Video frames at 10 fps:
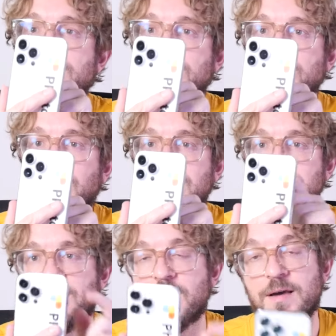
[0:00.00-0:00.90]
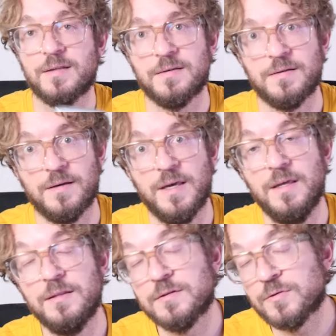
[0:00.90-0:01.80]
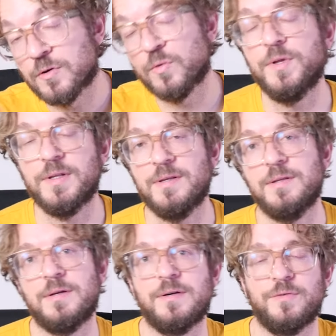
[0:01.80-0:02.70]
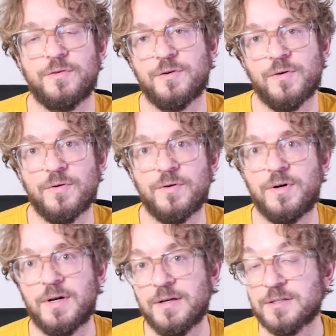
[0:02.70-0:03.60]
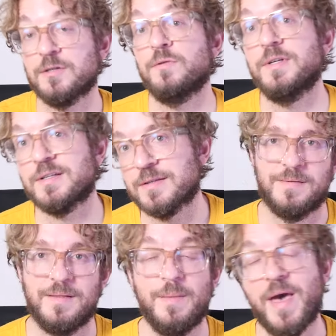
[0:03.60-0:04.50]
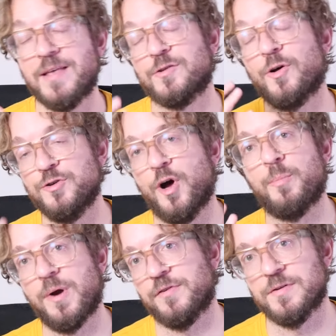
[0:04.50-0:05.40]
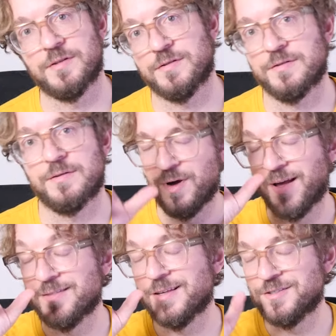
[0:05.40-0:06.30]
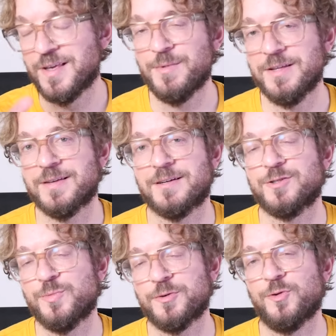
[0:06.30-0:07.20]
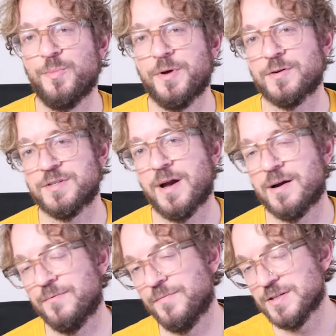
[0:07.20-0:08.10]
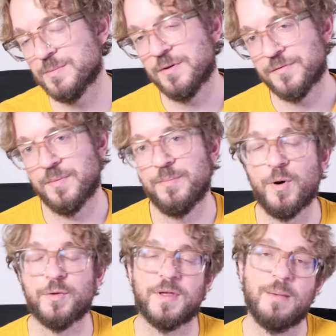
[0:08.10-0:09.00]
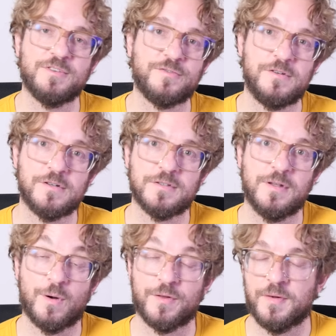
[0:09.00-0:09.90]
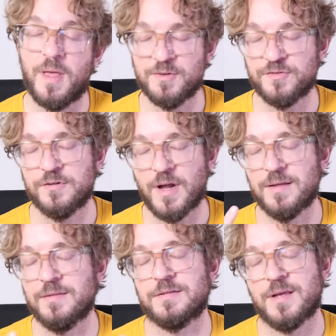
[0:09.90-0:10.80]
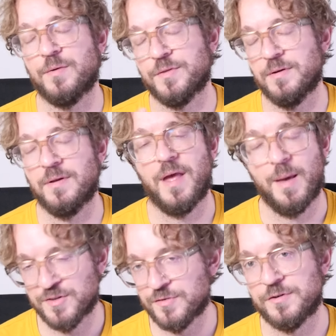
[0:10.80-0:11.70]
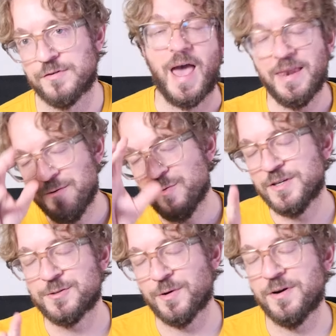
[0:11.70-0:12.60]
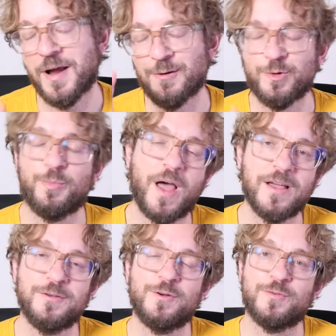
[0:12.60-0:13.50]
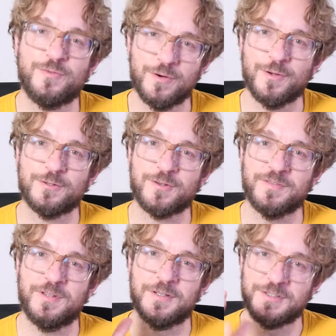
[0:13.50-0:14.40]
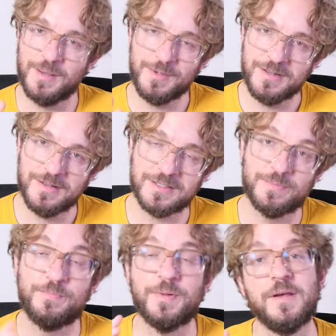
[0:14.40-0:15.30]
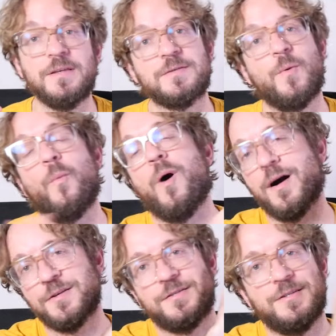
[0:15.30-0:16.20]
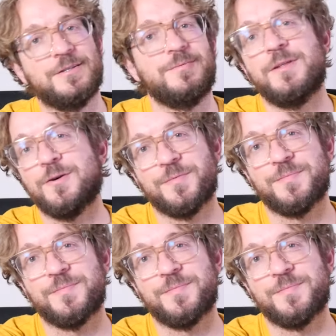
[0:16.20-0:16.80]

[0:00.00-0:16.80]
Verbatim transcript: So you can decide either to include it in the photo or exclude it. Depends on your preferences. And the Geminids are super cool because they are visible from both hemispheres, the northern hemisphere and the southern hemisphere. And if you wish to learn how to plan your photos of the Geminids, please watch this video.